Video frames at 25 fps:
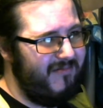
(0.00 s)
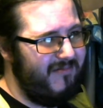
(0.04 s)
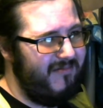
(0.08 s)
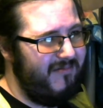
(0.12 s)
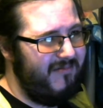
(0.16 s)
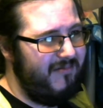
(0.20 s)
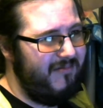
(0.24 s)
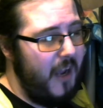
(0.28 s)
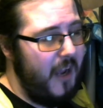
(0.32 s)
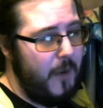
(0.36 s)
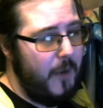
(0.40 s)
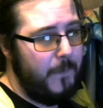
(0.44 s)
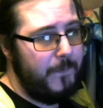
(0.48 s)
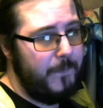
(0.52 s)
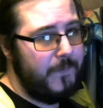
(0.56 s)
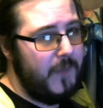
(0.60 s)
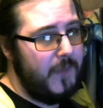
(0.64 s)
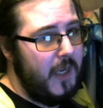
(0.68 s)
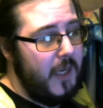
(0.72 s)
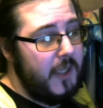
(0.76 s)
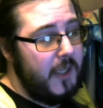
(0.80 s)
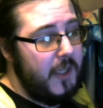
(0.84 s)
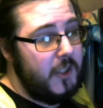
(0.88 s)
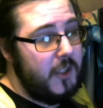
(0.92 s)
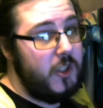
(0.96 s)
No,
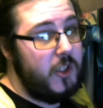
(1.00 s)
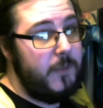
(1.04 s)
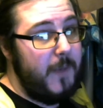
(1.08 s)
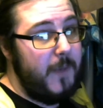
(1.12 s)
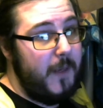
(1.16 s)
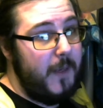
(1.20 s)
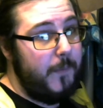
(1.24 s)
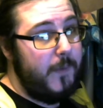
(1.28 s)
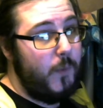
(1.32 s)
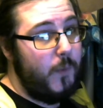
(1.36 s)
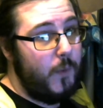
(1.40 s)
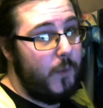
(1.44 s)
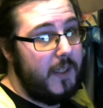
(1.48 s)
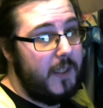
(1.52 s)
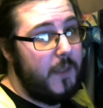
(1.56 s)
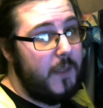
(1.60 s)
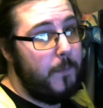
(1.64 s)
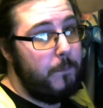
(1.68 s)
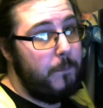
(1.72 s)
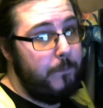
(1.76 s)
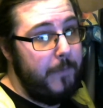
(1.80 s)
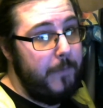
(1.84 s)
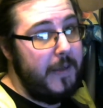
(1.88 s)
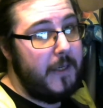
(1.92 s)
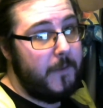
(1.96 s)
she may be one of the
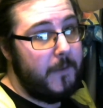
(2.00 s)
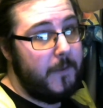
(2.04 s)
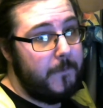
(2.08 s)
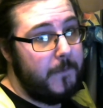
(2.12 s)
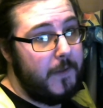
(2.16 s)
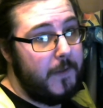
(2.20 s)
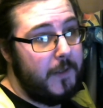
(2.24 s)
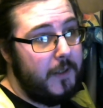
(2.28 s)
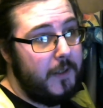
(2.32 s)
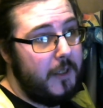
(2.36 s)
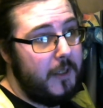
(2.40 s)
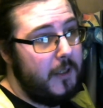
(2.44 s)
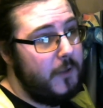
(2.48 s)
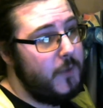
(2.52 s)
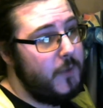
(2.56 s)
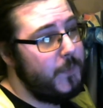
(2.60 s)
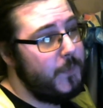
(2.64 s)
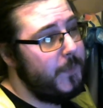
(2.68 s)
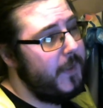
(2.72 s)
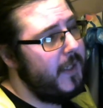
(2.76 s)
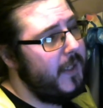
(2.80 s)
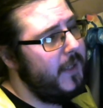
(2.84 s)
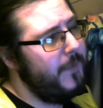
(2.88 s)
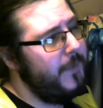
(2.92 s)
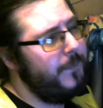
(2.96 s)
bigger Funkos,
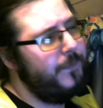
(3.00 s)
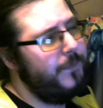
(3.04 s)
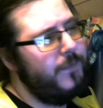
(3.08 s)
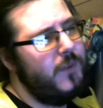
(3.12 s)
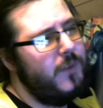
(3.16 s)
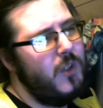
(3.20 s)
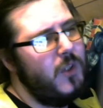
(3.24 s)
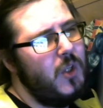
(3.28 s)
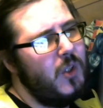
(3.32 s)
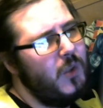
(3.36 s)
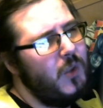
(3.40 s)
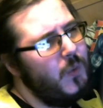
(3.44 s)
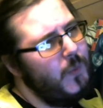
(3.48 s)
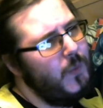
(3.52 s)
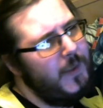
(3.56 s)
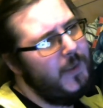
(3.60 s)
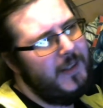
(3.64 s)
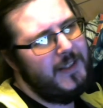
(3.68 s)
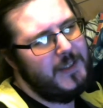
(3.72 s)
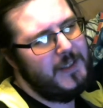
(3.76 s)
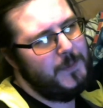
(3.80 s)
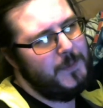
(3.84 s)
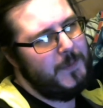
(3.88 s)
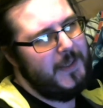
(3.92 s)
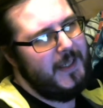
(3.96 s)
but I am not willing
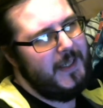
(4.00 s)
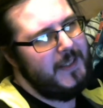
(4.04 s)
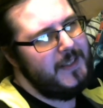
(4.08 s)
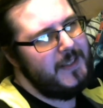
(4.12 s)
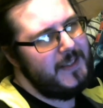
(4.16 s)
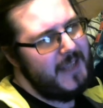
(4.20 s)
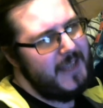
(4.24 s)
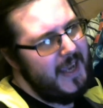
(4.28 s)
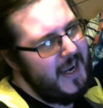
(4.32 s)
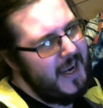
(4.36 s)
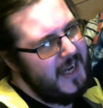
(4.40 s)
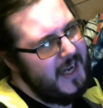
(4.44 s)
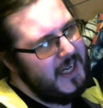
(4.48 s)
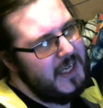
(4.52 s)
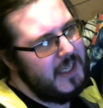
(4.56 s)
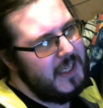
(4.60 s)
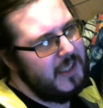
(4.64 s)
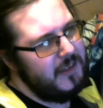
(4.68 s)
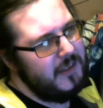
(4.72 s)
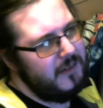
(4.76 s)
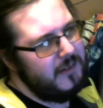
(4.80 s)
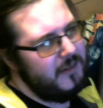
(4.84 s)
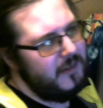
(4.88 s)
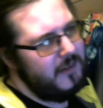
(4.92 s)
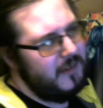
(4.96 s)
to pay a tenner.
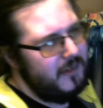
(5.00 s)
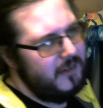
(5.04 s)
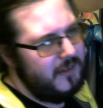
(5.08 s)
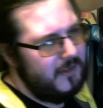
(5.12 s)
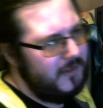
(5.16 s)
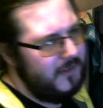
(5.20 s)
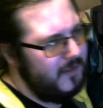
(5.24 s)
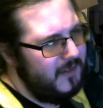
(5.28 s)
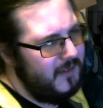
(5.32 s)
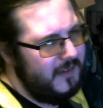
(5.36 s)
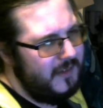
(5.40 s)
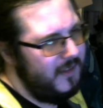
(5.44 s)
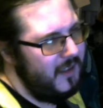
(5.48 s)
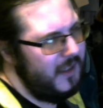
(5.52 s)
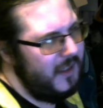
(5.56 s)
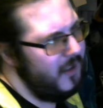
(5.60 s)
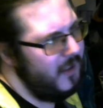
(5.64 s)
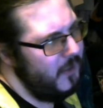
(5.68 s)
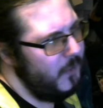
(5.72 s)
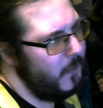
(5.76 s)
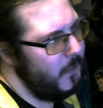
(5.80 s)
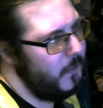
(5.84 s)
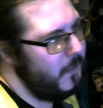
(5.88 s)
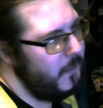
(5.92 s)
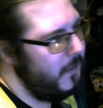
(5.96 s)

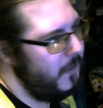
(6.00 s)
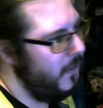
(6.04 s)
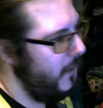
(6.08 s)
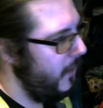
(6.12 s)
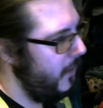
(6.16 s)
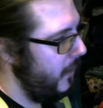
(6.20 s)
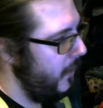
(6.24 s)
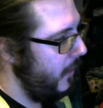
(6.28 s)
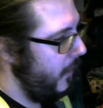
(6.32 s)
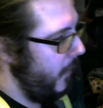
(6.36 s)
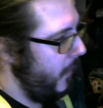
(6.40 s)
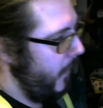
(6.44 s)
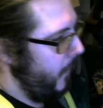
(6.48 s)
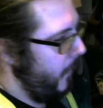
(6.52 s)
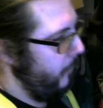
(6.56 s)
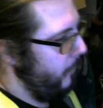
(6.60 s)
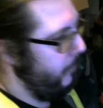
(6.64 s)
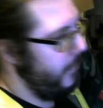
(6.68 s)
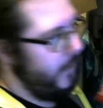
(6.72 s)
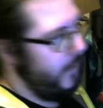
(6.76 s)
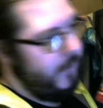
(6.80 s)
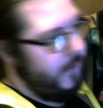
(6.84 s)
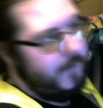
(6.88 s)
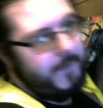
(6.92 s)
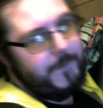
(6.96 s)
No.
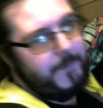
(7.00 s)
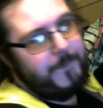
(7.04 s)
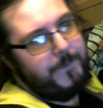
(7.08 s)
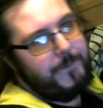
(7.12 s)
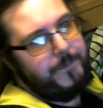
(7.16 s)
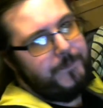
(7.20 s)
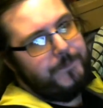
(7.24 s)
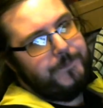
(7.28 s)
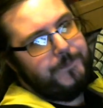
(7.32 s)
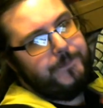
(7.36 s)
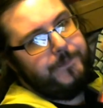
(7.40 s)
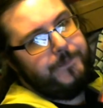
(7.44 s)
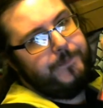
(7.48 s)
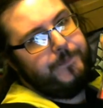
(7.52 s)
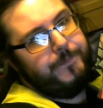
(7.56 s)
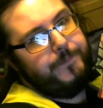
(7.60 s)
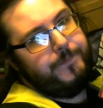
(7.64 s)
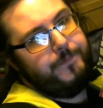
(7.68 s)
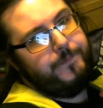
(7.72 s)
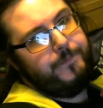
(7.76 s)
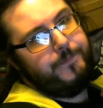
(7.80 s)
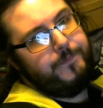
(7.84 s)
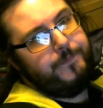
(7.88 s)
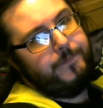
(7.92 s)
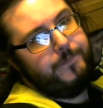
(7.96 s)
But
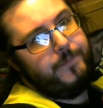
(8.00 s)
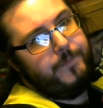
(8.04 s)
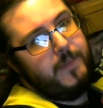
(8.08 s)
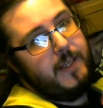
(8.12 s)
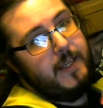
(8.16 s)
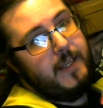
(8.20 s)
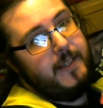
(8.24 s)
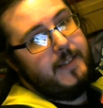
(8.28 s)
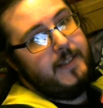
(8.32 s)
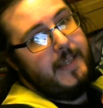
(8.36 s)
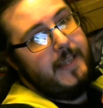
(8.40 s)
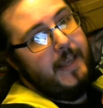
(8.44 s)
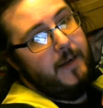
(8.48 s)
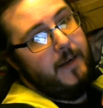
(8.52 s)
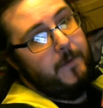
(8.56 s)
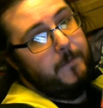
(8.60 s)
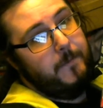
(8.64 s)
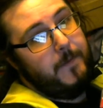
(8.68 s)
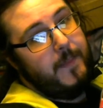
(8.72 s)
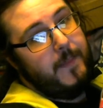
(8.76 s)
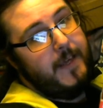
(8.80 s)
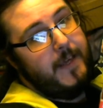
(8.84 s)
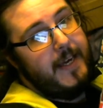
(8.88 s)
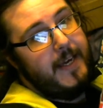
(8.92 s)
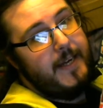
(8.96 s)
a tenner for
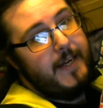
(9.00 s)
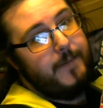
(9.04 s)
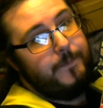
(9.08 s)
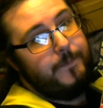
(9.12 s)
that?